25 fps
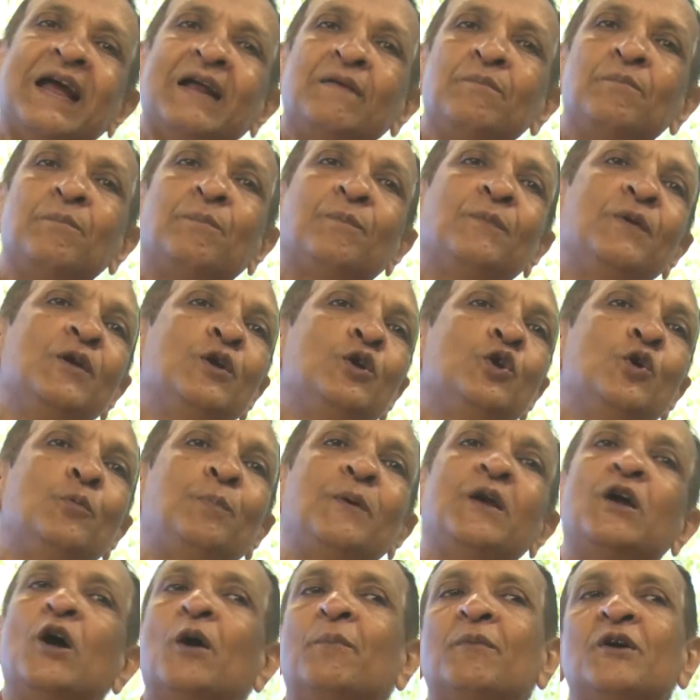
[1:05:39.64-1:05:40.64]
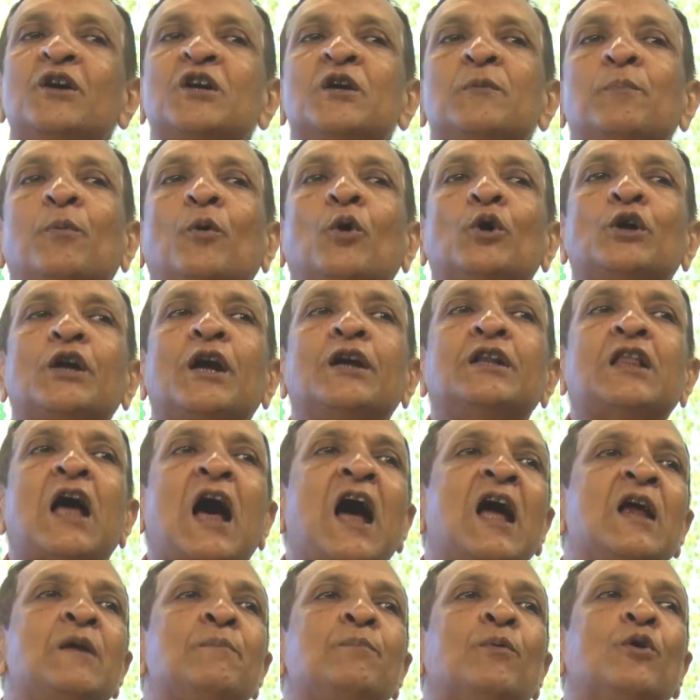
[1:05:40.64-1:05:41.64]
then UP government reported the
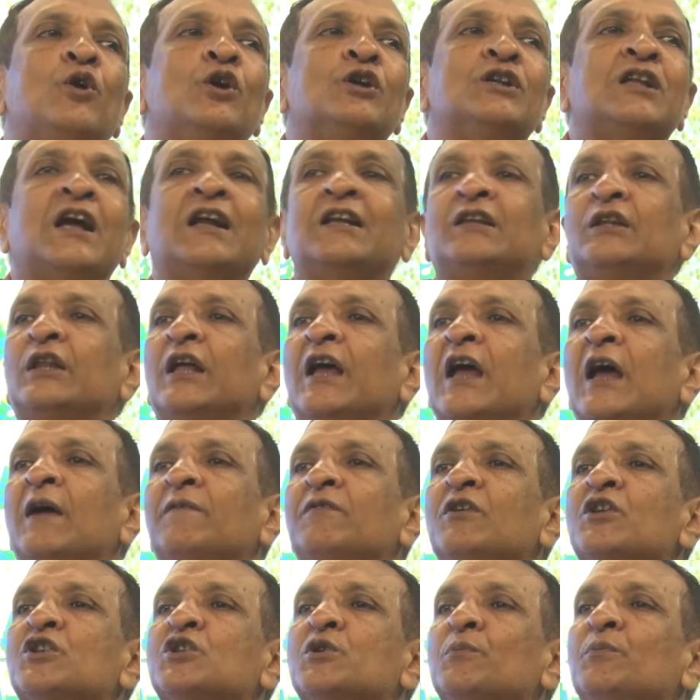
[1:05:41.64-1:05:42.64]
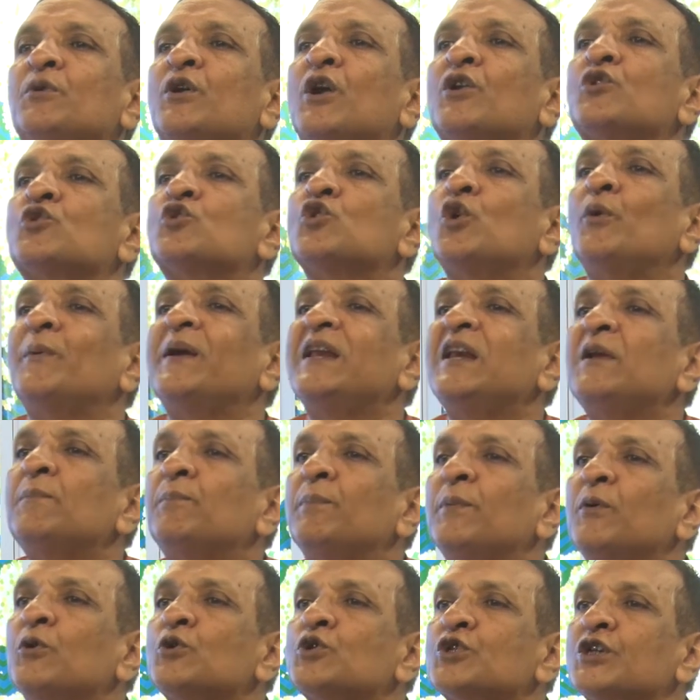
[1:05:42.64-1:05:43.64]
High Court that they have distributed so many
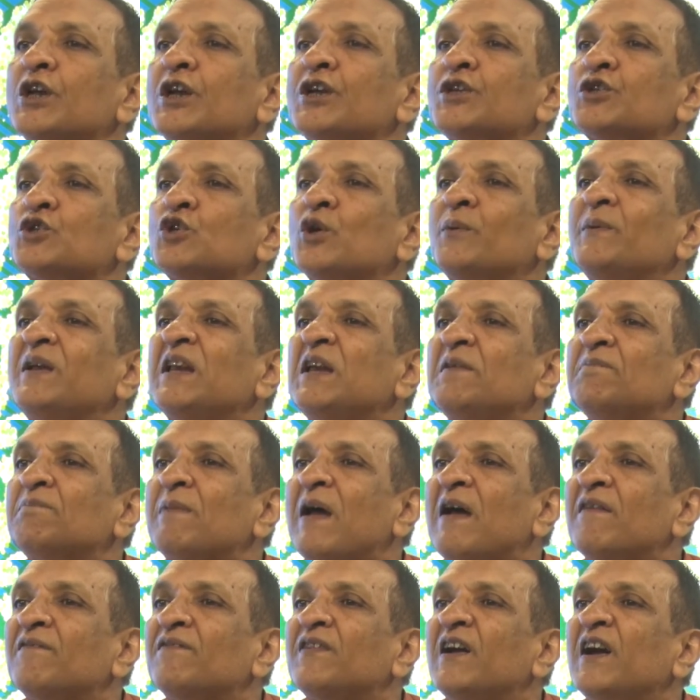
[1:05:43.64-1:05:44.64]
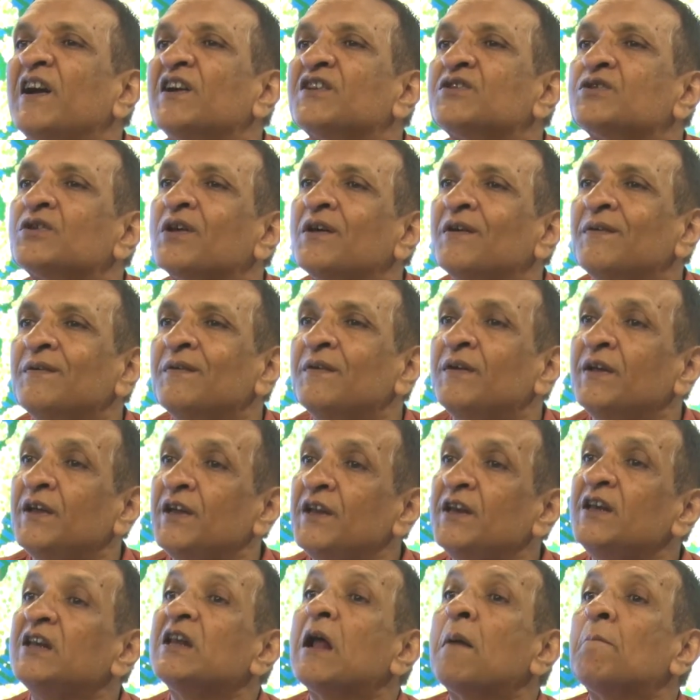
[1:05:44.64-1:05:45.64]
posters, so many pamphlets
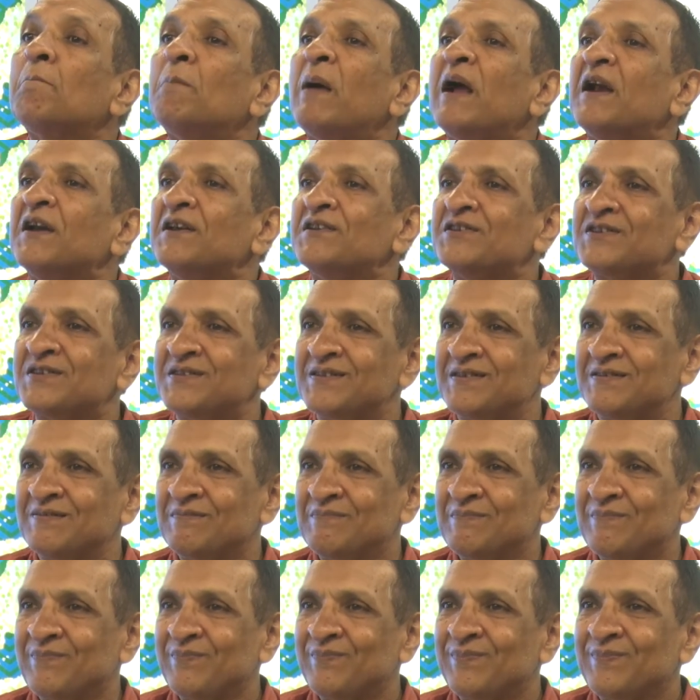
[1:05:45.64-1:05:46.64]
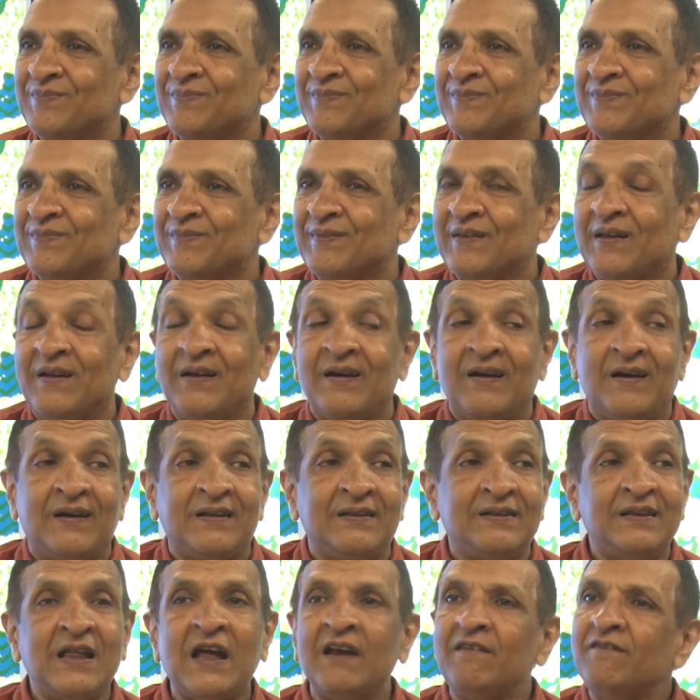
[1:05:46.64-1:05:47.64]
in numbers.
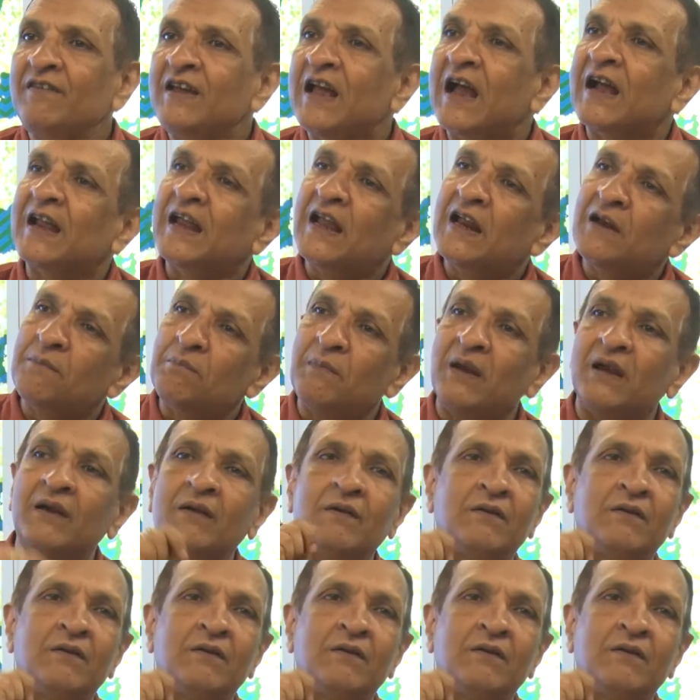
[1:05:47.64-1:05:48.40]
Then we again